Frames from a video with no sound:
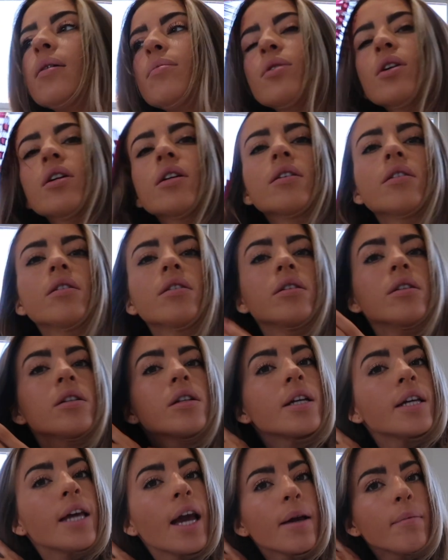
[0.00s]
I'm just
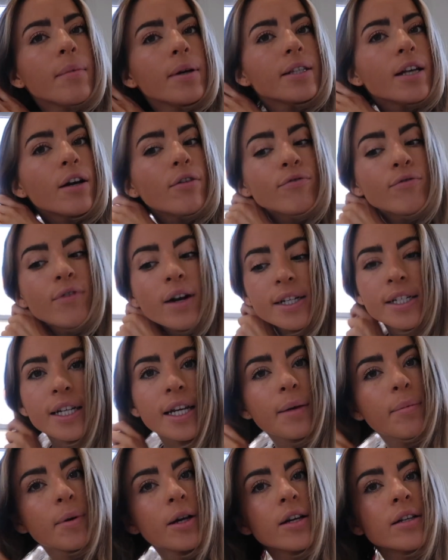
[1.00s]
getting myself
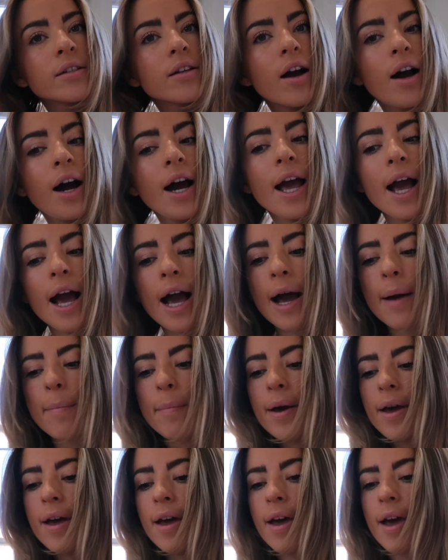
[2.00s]
ready because I
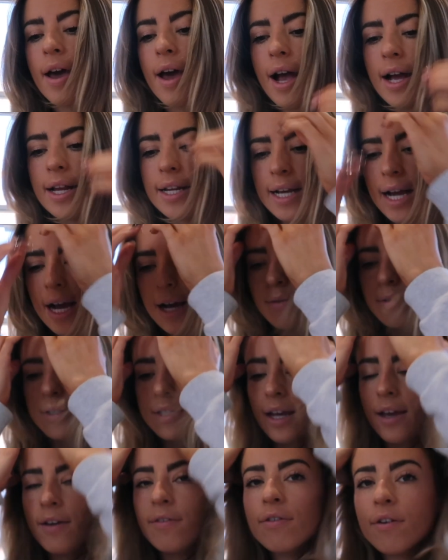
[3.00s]
am heading out
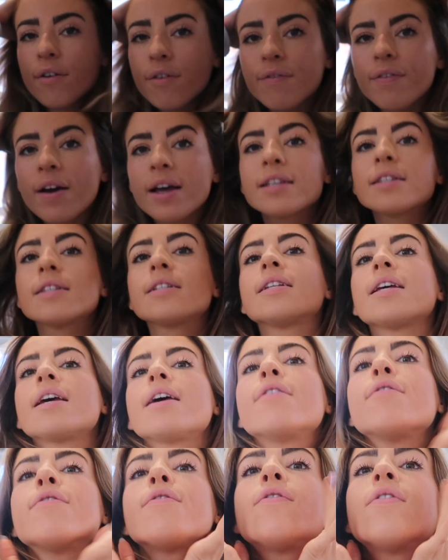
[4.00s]
today for a
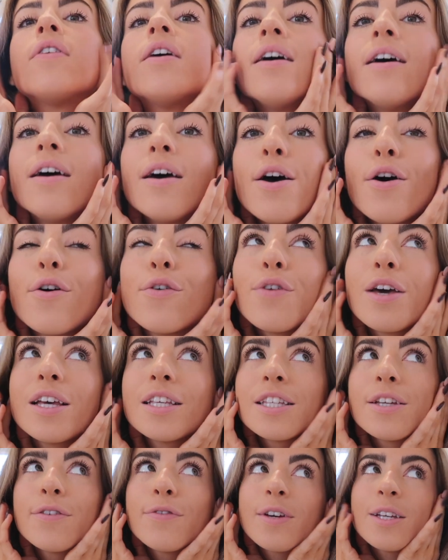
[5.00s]
festive.
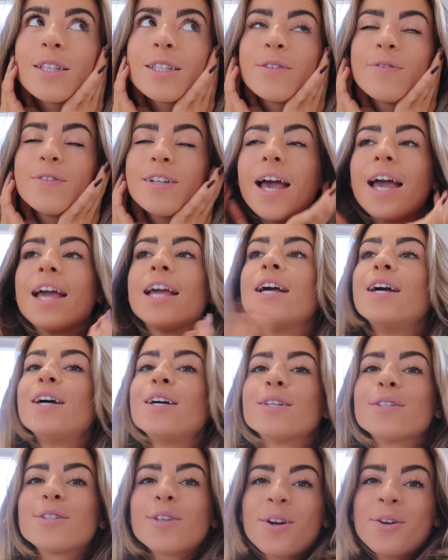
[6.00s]
Festive, festive day.
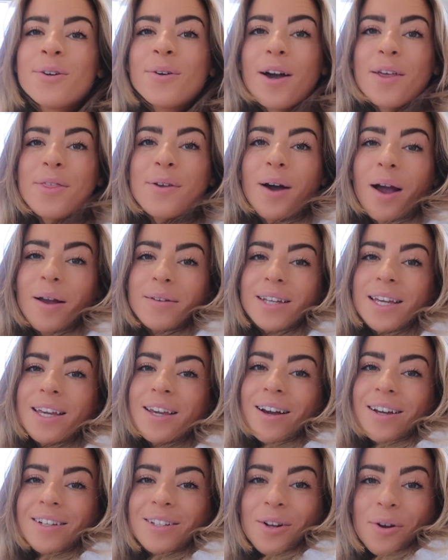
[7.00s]
So I thought I'd take you
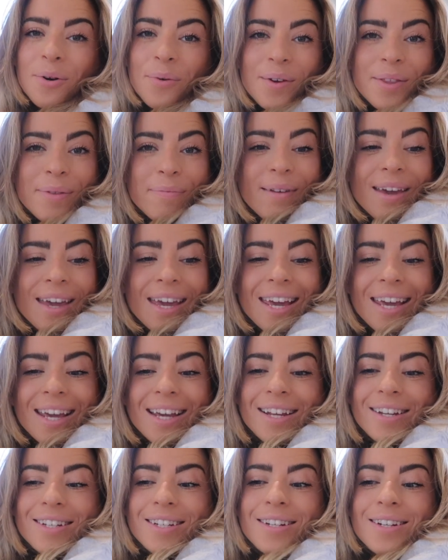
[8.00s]
guys along with
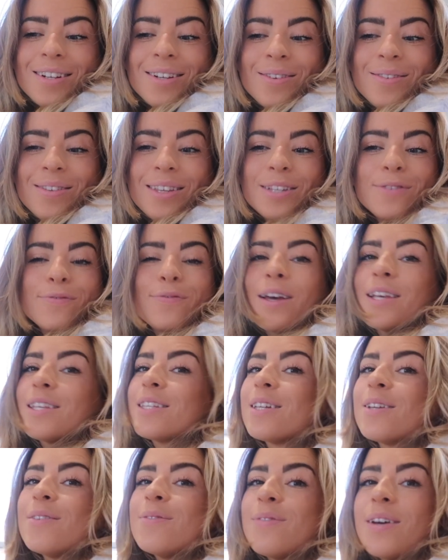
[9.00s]
me to this
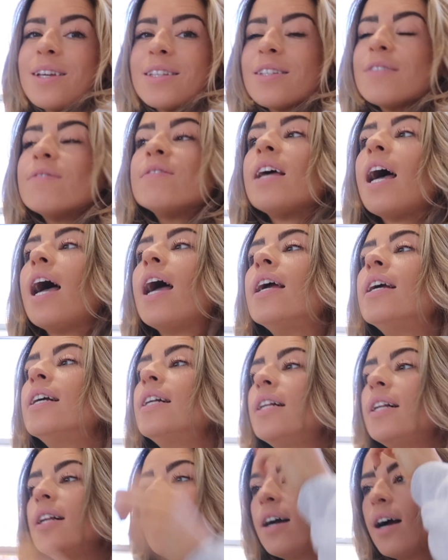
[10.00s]
festive, festive day.
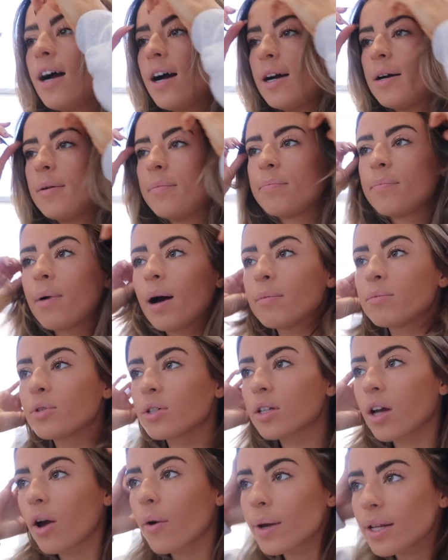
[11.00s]
Um, but I'm
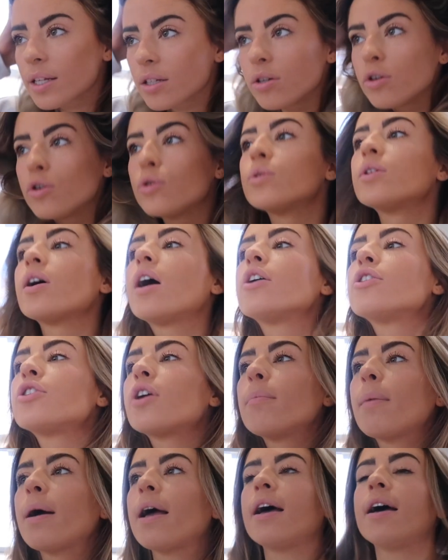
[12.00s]
just going to touch
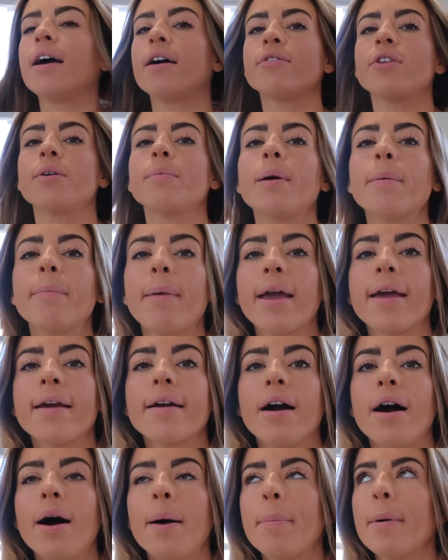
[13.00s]
up my hair, I've done my
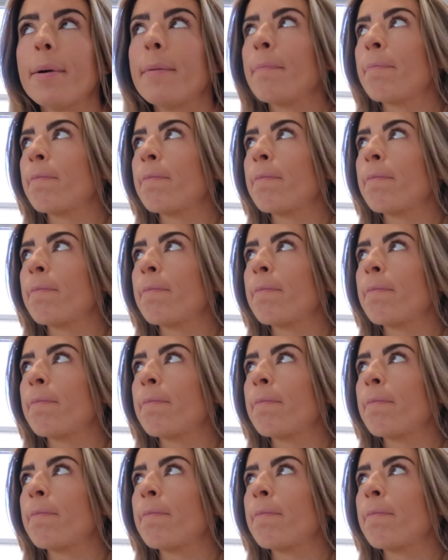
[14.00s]
makeup,